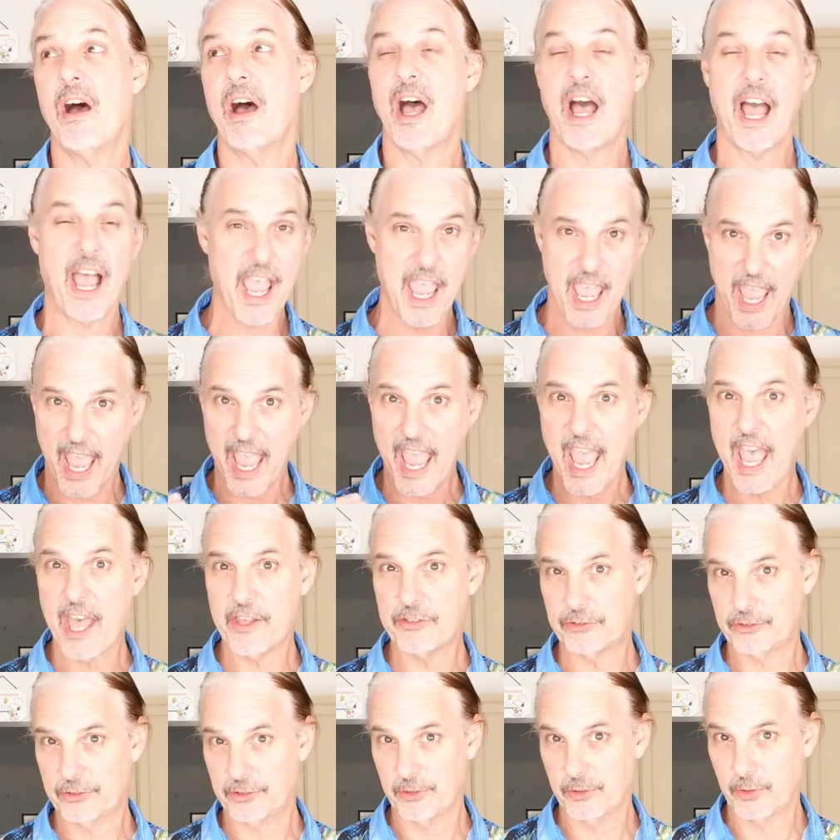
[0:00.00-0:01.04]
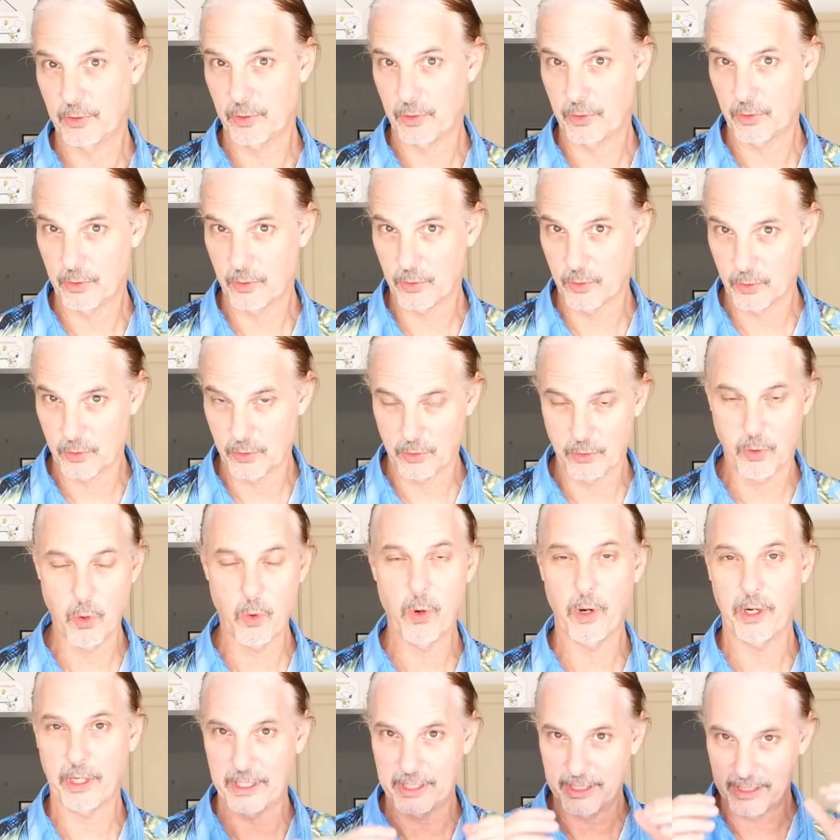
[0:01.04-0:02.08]
I asked
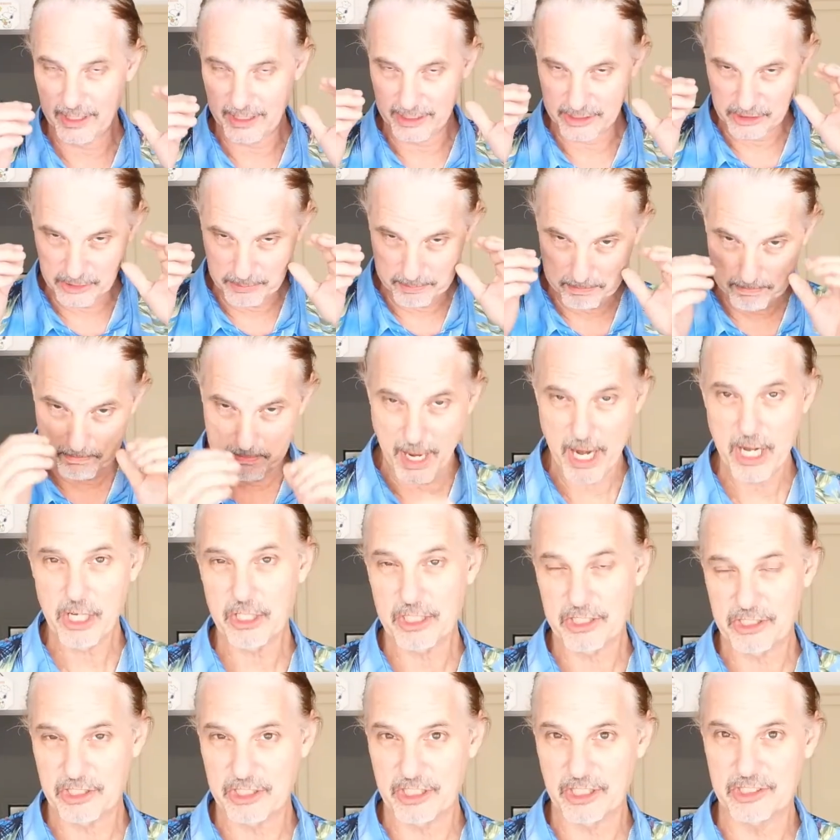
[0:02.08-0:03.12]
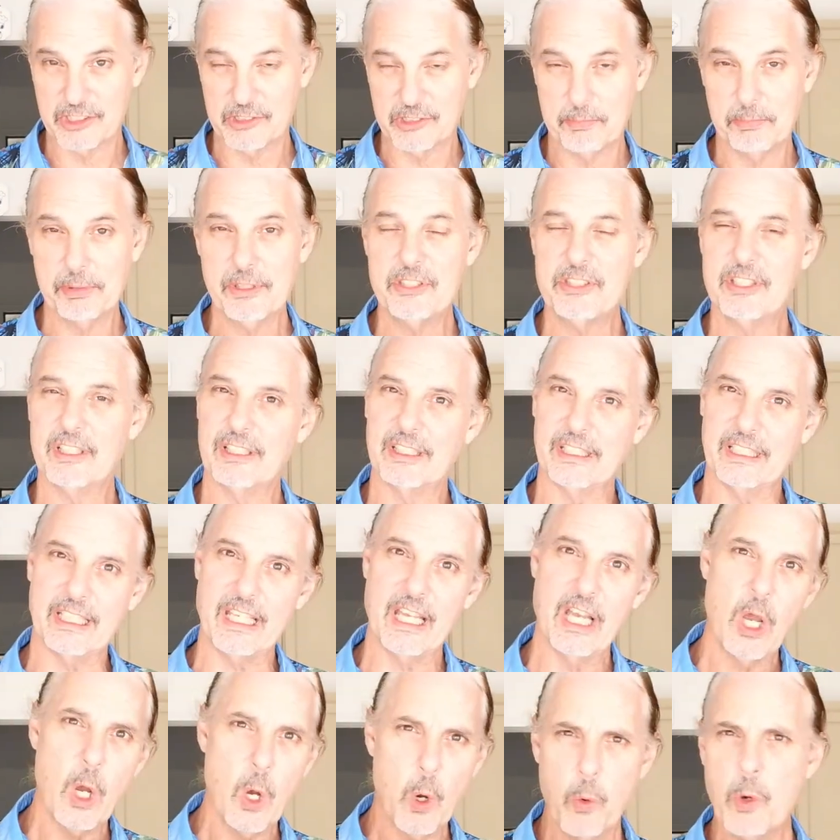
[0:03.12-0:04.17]
Gork
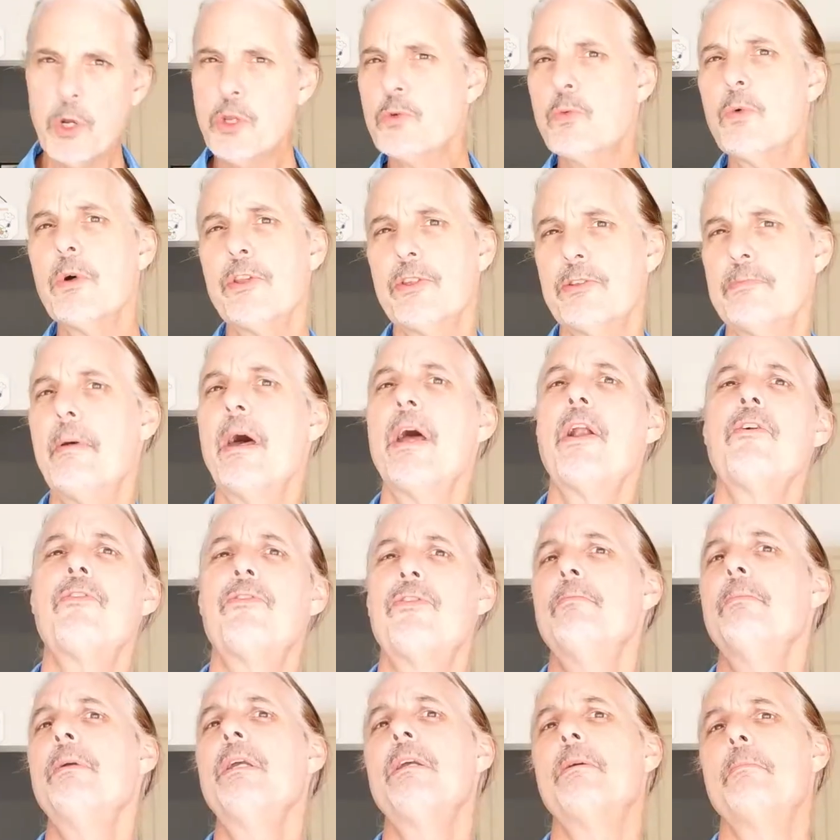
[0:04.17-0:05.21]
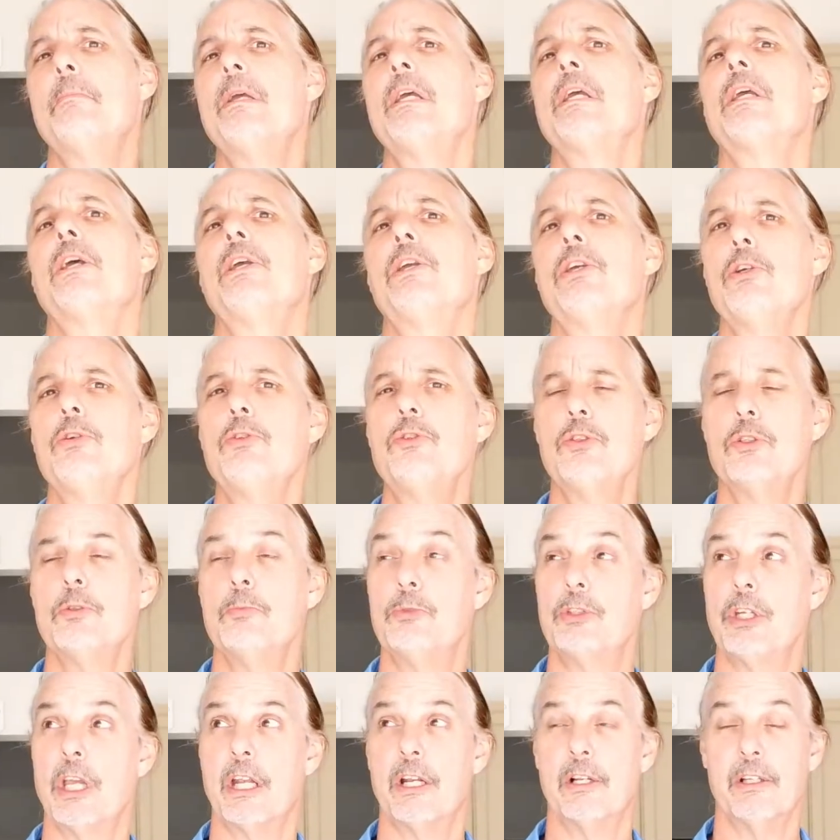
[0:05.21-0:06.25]
explicitly, which one's better for me being a YouTube
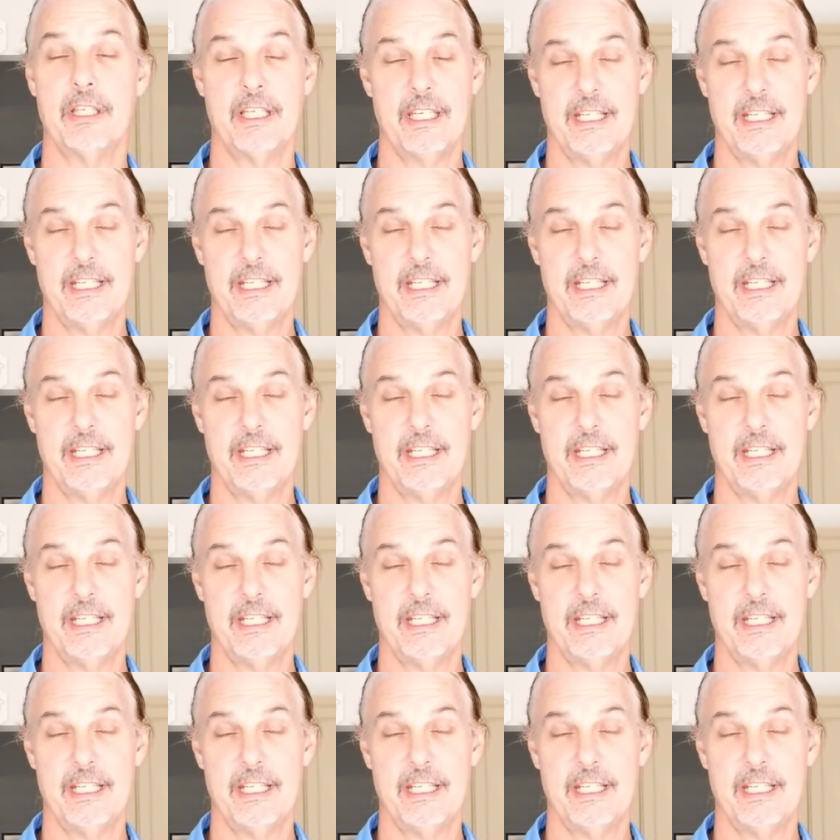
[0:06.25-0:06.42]
channel?